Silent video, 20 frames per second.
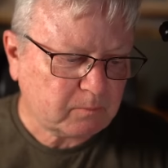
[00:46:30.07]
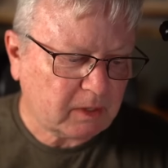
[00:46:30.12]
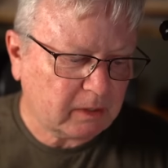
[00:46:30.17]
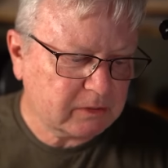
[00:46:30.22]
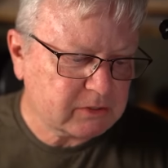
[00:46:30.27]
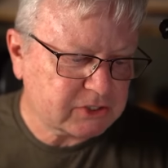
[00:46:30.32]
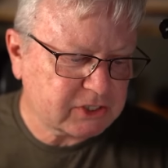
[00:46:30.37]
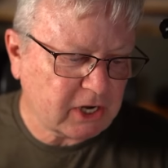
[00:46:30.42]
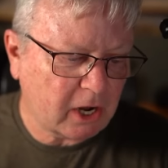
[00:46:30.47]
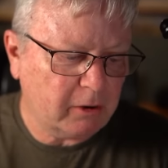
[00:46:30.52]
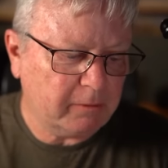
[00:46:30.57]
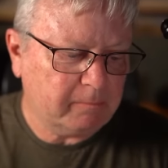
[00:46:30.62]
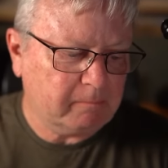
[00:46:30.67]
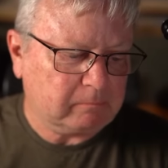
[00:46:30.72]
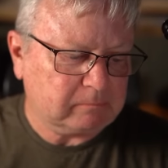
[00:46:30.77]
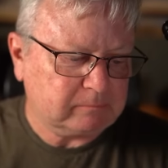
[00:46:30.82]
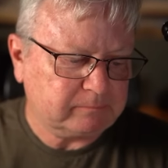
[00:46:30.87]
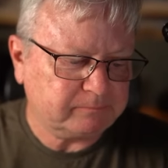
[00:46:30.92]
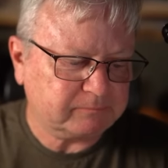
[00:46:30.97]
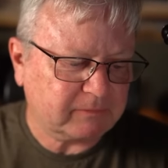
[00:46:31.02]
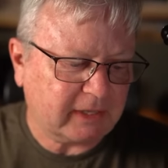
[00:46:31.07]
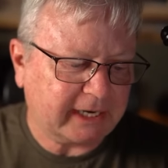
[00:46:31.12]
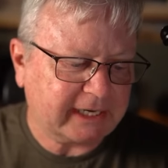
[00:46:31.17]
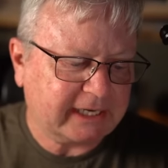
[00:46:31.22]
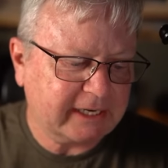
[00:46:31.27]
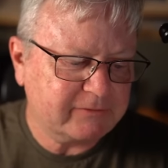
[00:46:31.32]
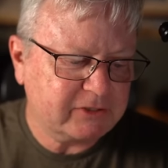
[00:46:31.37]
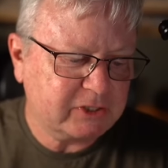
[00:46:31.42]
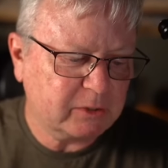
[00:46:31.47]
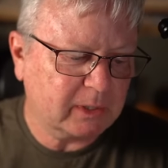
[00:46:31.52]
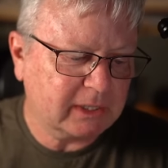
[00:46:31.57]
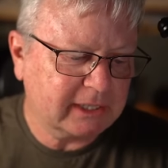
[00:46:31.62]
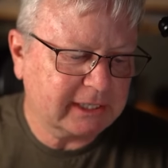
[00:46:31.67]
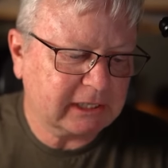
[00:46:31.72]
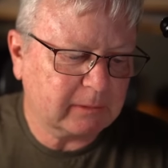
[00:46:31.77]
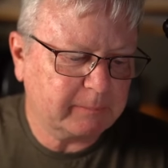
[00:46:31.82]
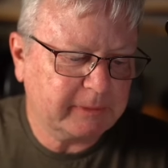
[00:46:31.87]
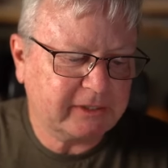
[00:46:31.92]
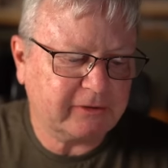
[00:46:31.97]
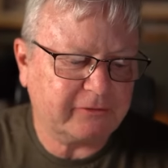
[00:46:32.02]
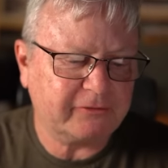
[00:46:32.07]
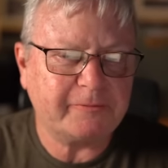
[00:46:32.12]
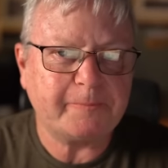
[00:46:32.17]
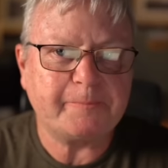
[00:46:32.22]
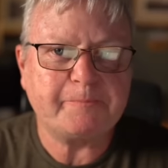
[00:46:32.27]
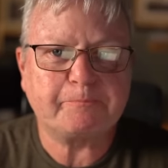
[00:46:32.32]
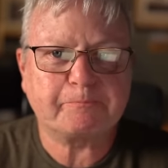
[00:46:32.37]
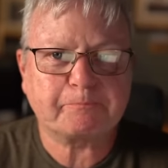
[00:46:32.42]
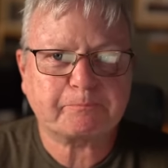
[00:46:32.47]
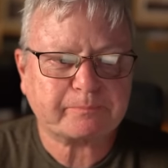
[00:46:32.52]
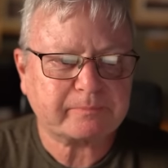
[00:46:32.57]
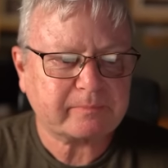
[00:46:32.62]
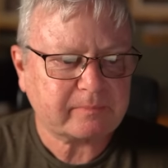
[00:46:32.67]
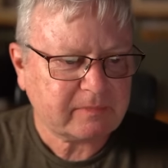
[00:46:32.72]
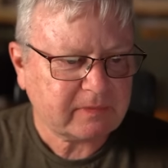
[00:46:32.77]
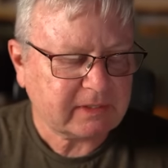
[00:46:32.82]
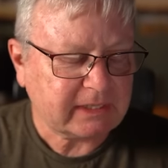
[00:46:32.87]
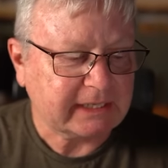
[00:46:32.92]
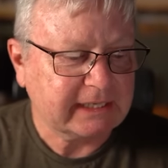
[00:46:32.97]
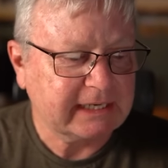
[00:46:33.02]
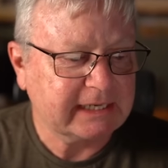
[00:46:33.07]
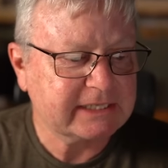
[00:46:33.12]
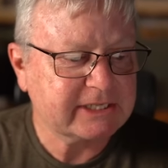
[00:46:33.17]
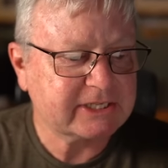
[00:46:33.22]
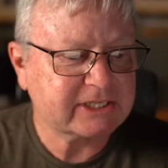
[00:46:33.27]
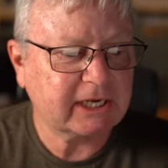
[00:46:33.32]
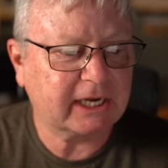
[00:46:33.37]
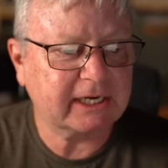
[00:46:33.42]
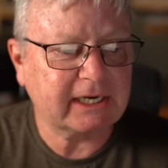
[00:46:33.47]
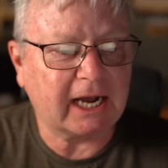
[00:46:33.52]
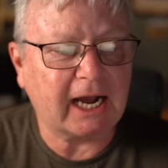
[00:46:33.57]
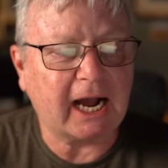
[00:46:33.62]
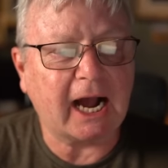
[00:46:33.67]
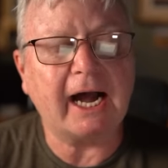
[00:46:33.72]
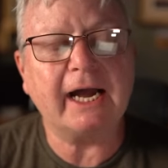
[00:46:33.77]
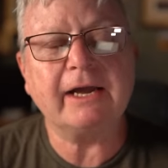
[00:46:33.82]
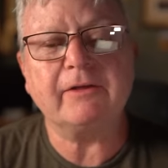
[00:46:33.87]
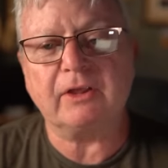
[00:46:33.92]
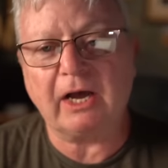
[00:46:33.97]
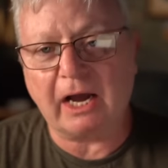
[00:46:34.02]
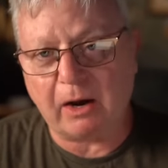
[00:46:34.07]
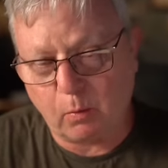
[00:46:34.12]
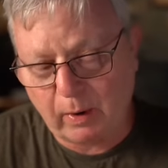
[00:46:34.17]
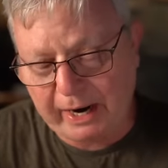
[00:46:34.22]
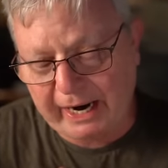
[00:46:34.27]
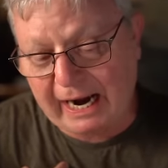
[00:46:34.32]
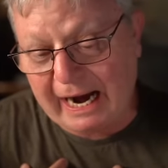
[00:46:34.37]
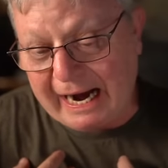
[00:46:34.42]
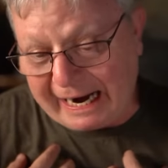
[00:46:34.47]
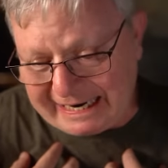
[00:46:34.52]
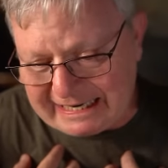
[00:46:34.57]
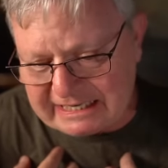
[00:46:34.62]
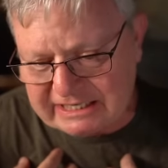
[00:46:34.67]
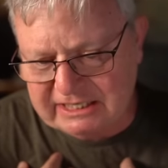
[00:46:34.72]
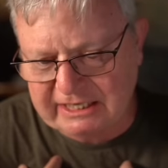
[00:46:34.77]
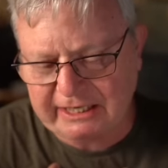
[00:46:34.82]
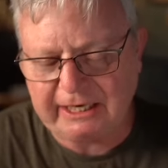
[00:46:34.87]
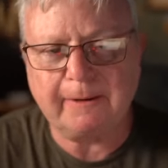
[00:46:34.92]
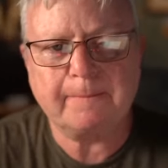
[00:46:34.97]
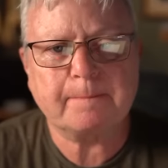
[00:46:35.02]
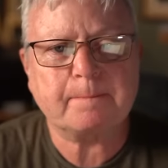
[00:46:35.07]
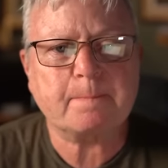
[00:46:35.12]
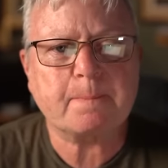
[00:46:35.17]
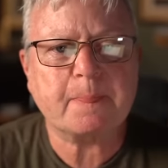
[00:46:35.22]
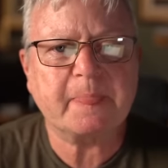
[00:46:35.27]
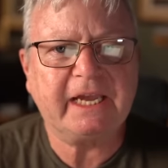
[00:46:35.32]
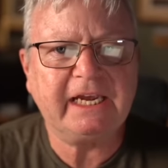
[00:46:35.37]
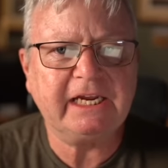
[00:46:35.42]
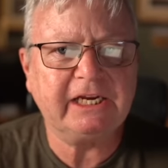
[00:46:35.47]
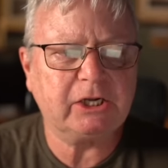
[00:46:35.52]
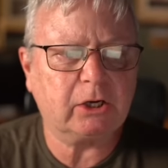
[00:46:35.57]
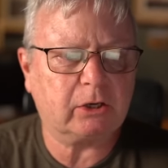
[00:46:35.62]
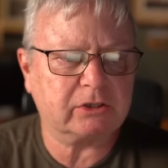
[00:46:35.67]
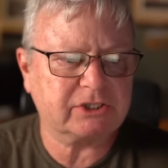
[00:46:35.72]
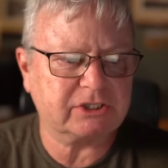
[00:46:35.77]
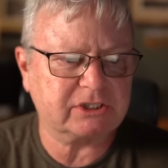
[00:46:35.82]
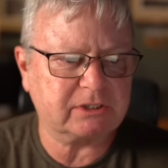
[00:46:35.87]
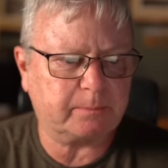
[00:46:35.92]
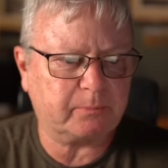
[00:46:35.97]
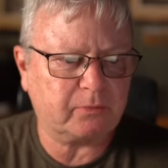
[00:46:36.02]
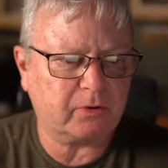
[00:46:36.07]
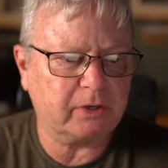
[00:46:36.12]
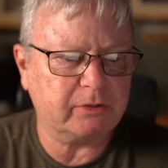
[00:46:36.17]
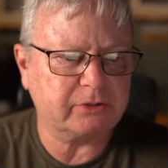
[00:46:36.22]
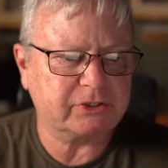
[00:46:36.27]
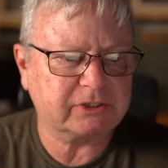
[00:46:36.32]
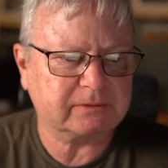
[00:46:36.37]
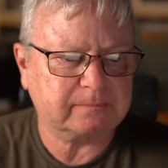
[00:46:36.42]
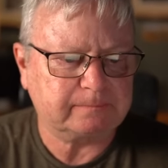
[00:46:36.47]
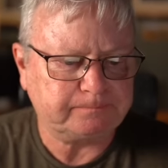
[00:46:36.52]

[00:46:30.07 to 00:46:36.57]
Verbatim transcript: So that gives you a little bit of insight, I, the way I see Ineos's approach.